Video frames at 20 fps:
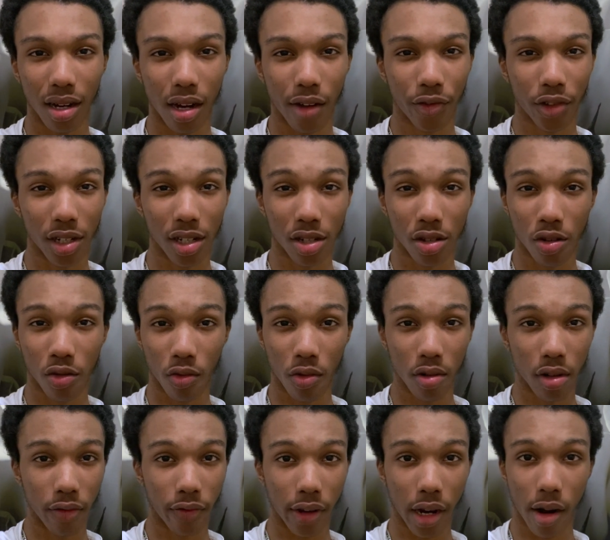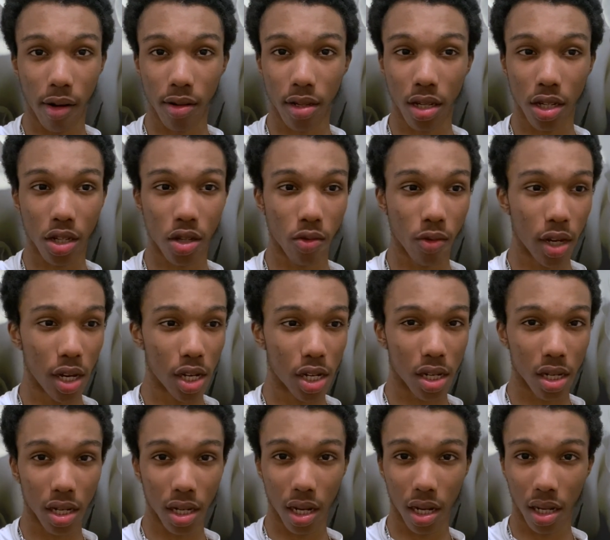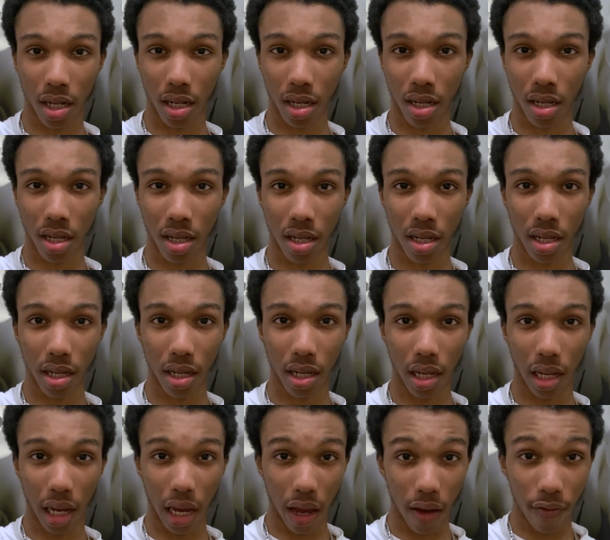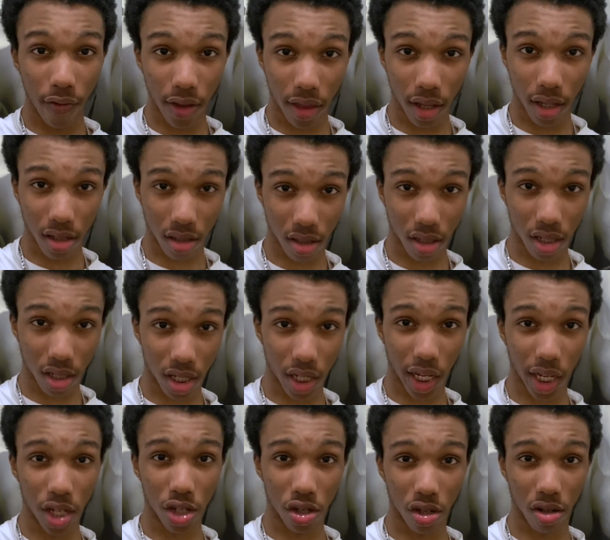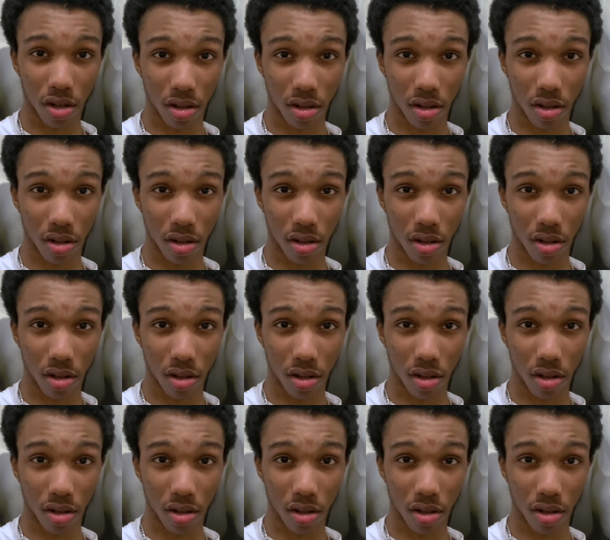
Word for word: after this coronavirus situation, like, everything's gonna change, you